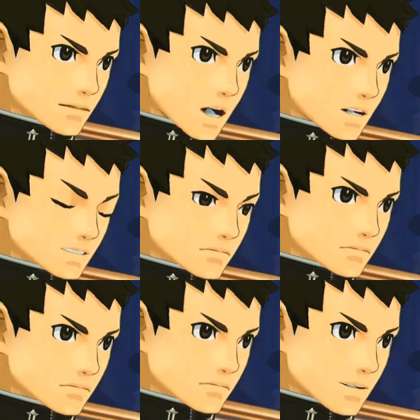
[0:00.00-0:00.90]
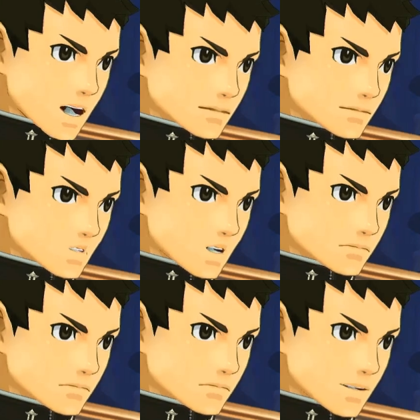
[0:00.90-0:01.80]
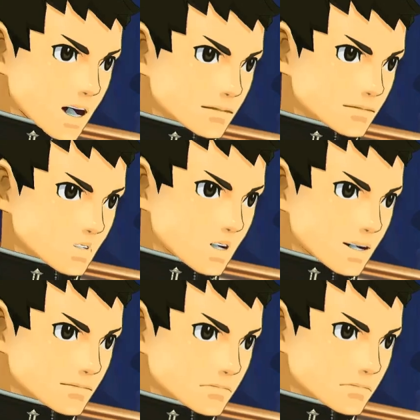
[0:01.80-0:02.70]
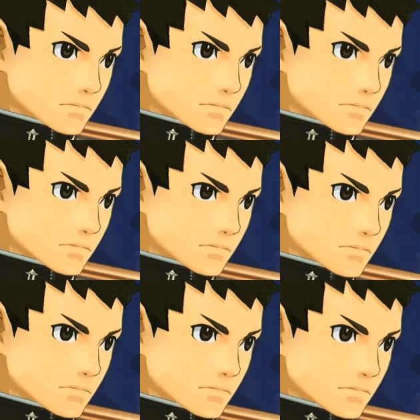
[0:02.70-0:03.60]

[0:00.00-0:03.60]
then, hiding that prominent feature, in other words, revealing his true